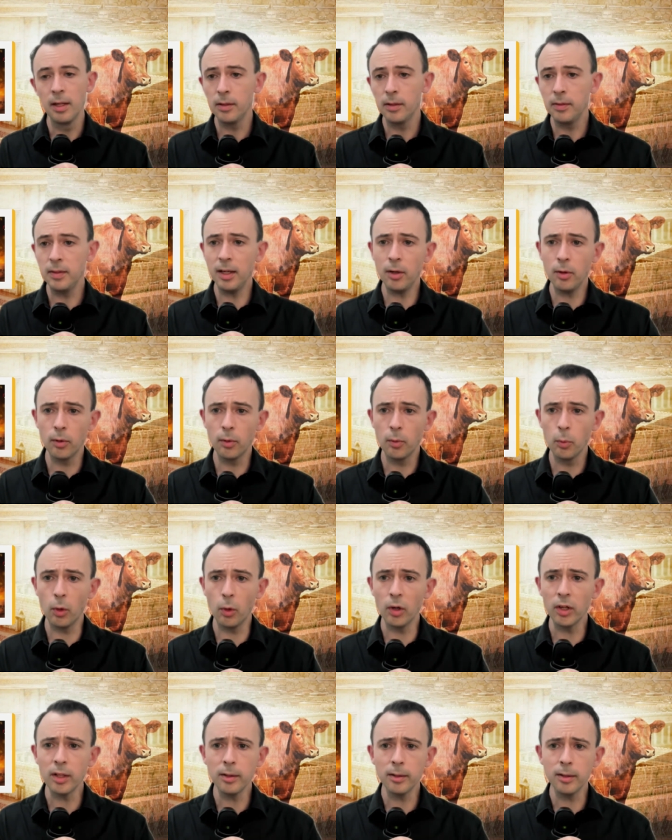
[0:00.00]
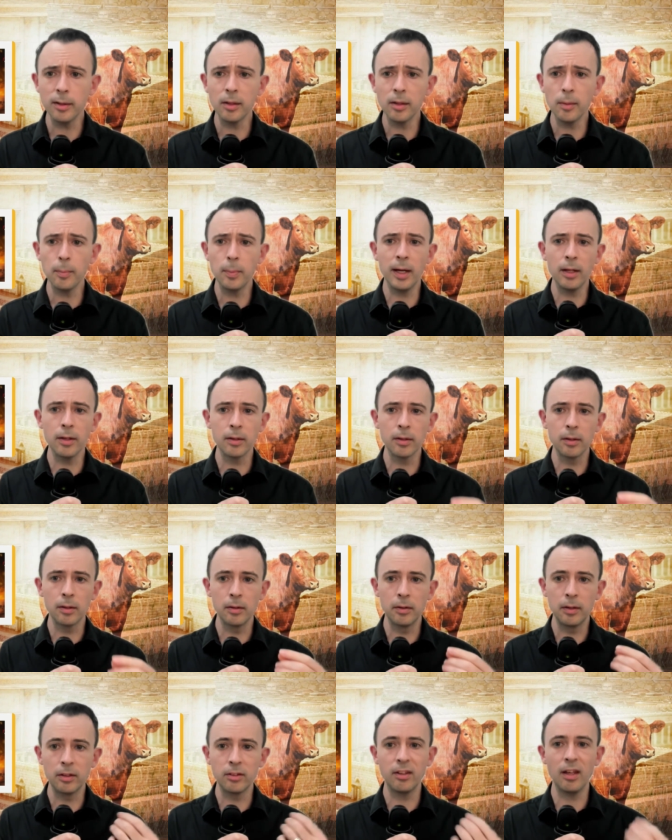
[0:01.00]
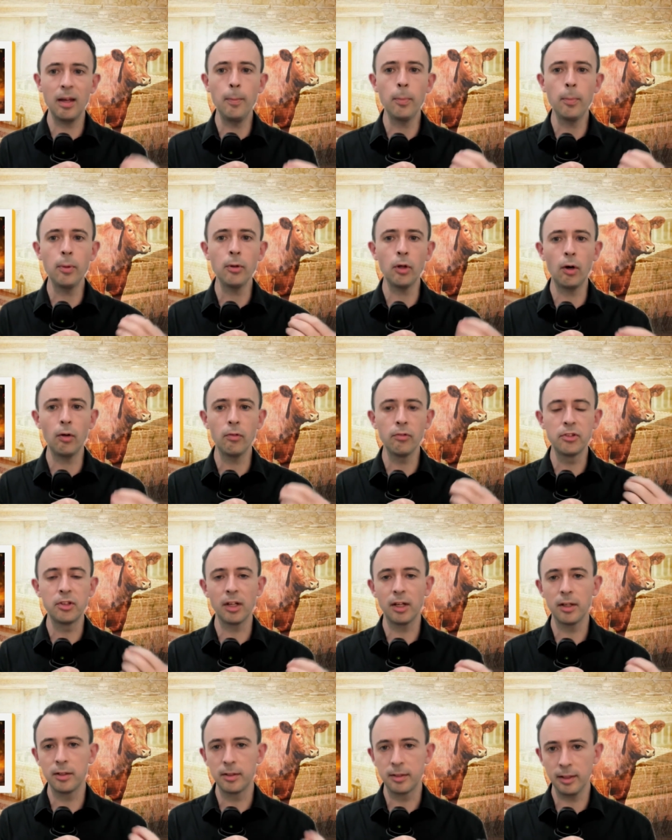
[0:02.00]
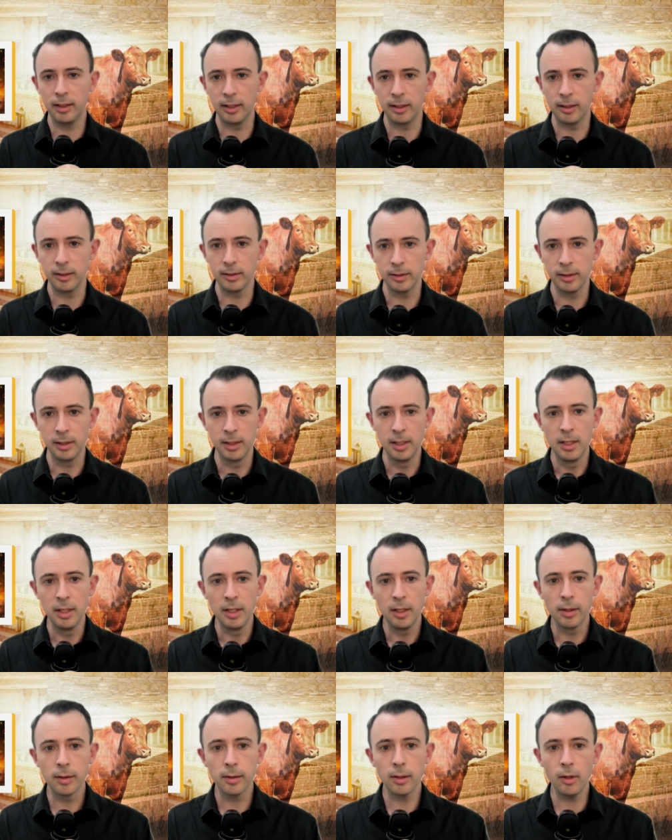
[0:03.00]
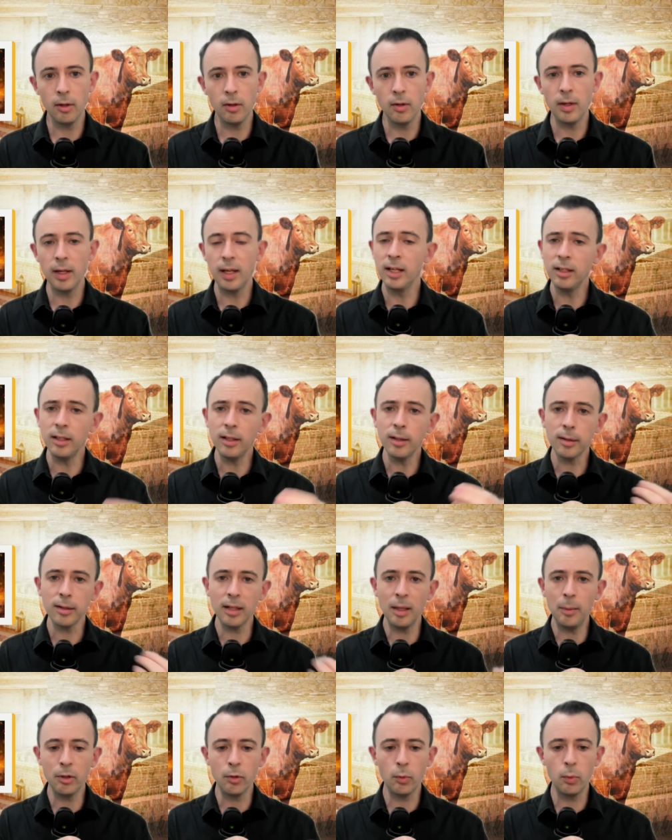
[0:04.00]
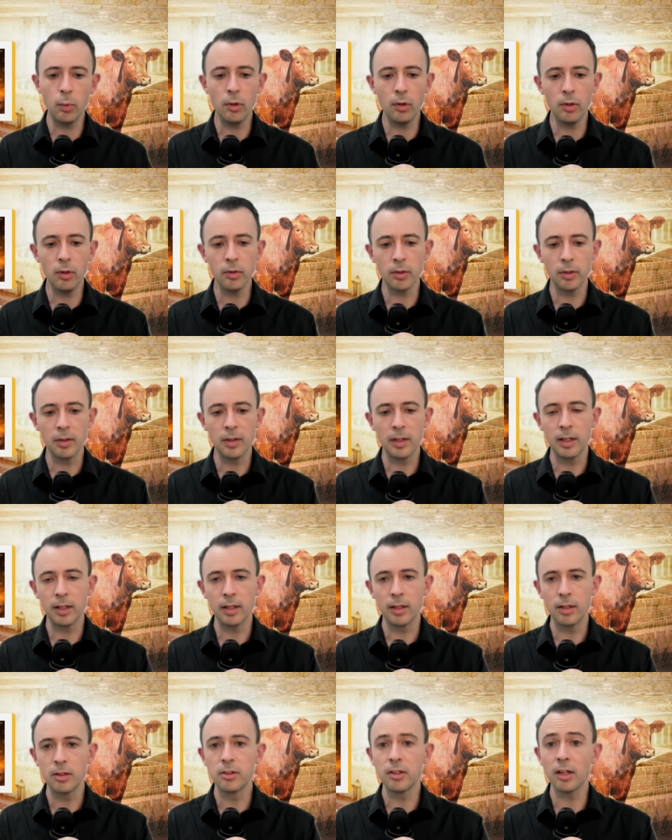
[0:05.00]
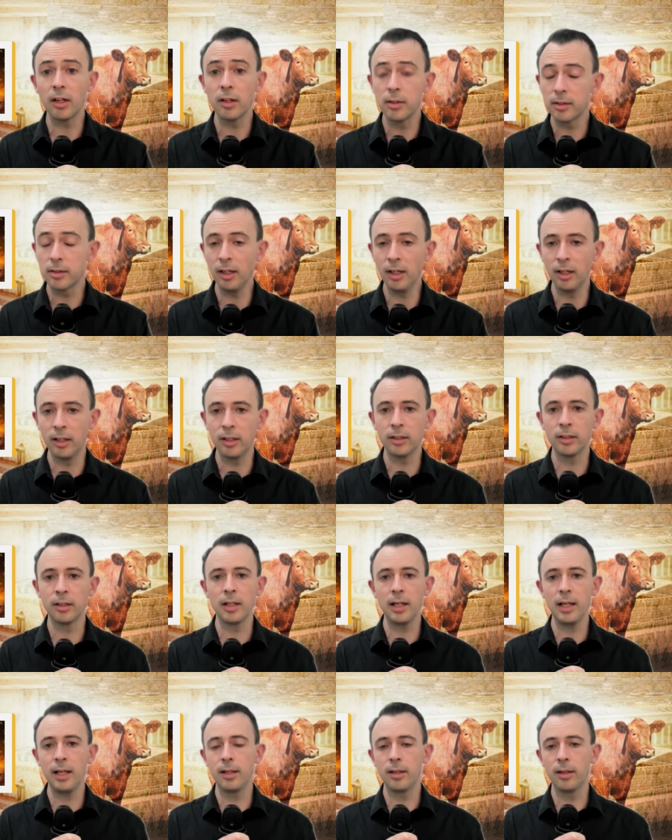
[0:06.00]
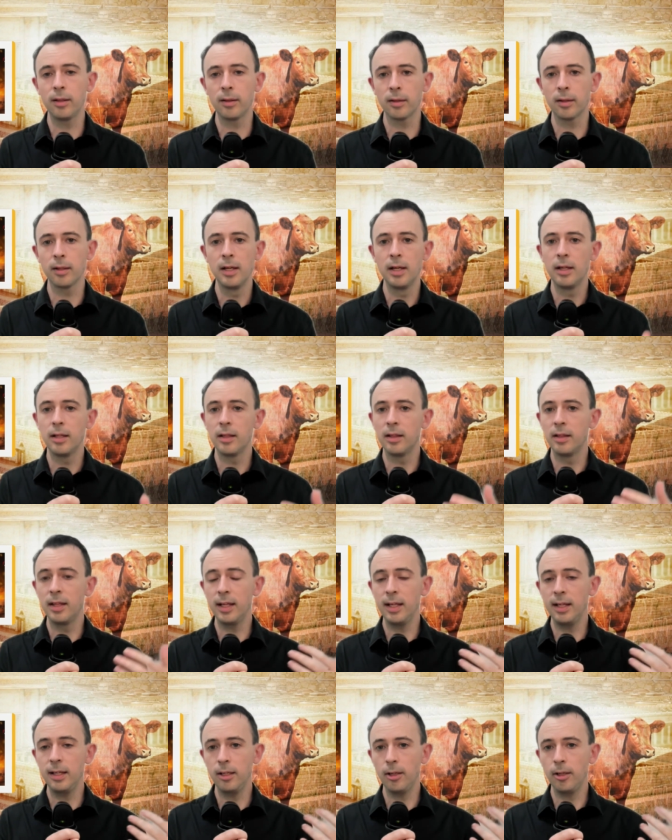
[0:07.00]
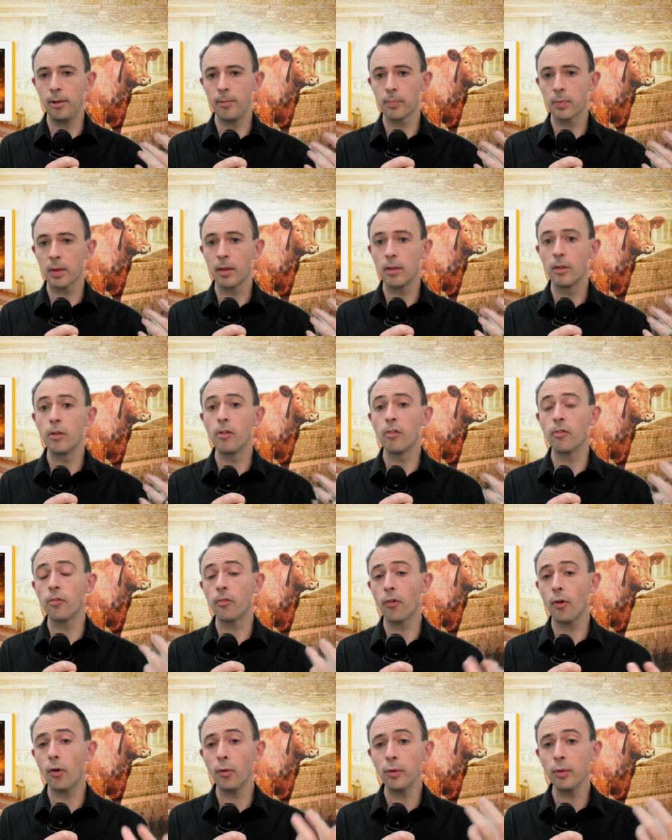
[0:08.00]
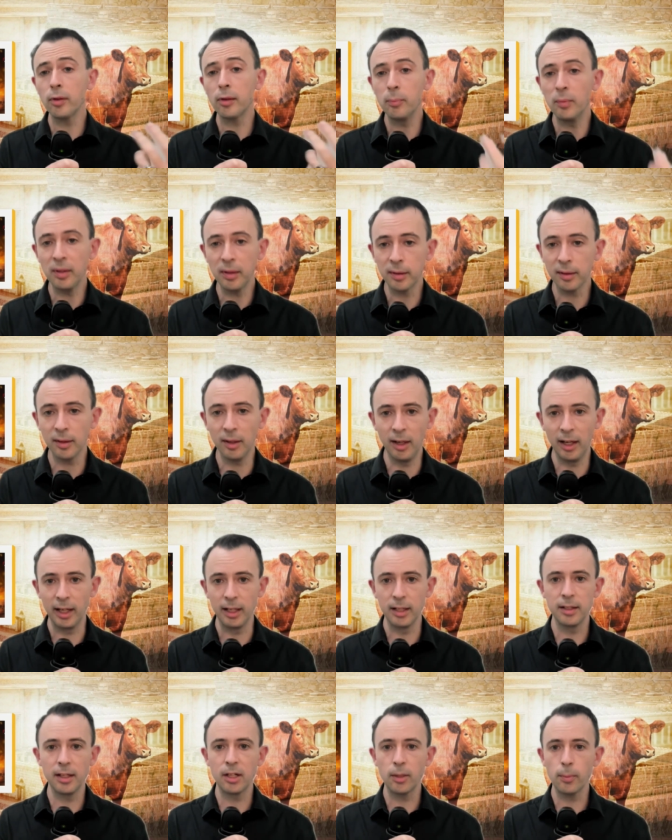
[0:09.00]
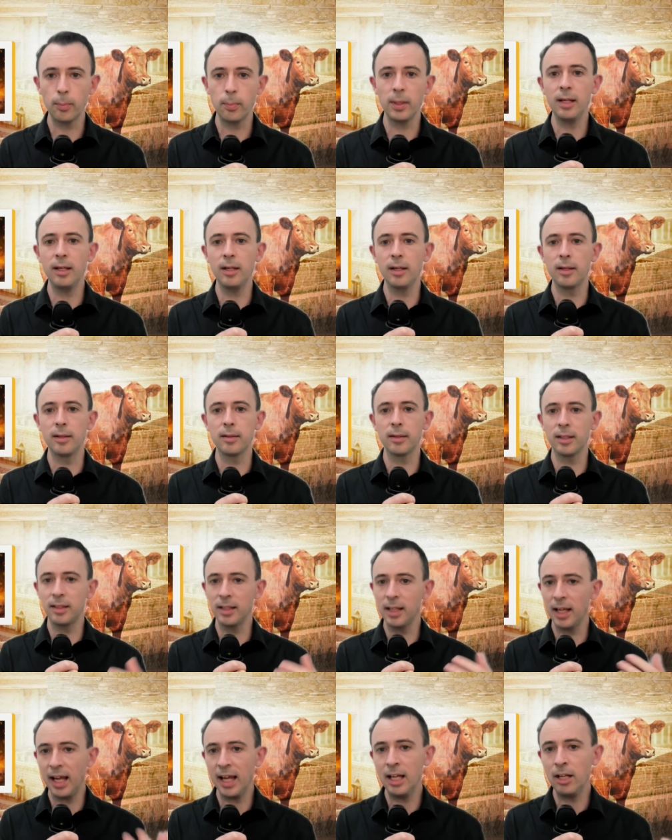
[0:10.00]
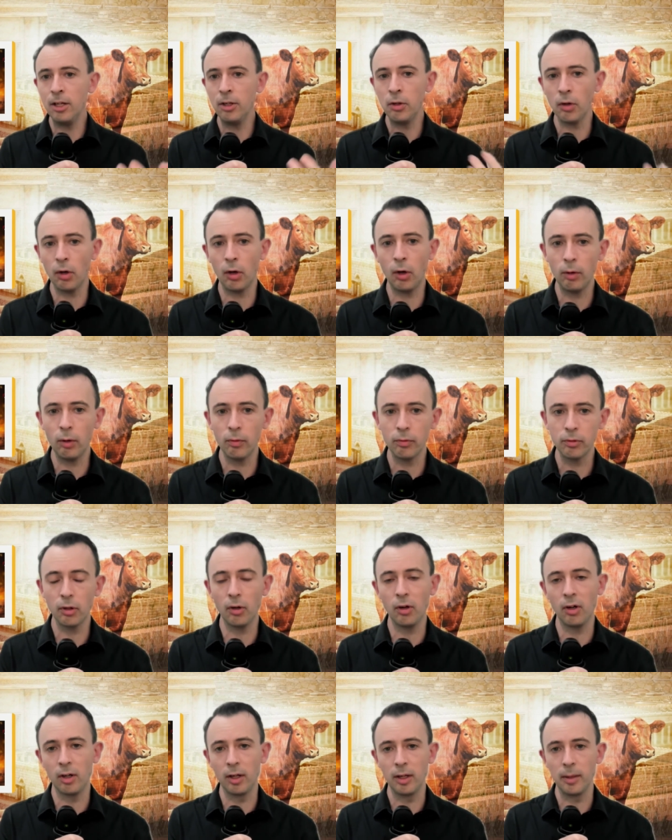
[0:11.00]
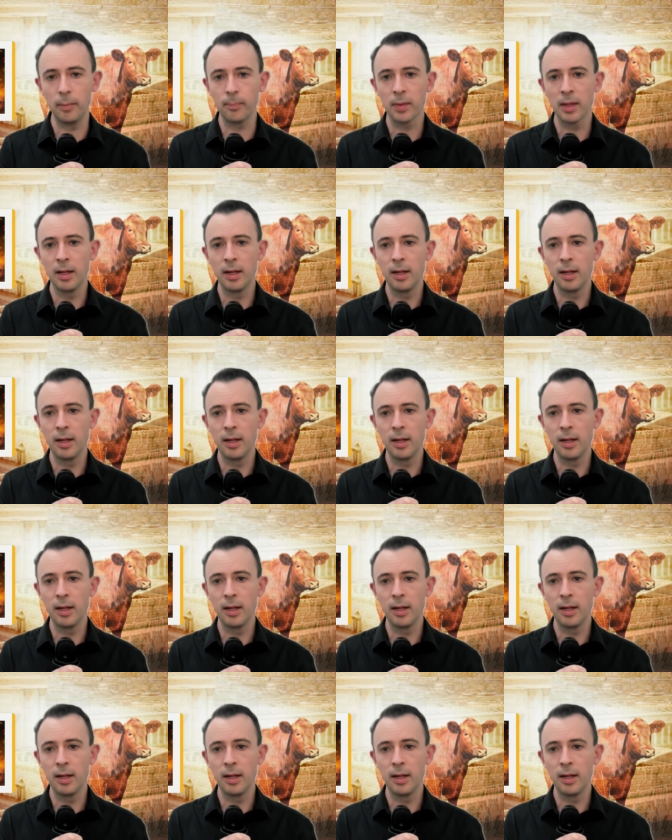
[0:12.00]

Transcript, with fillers: Now, what is this about the Temple of Dajjal? So, in the Islamic world, the Dajjal is the the false Messiah that appears at the end of time.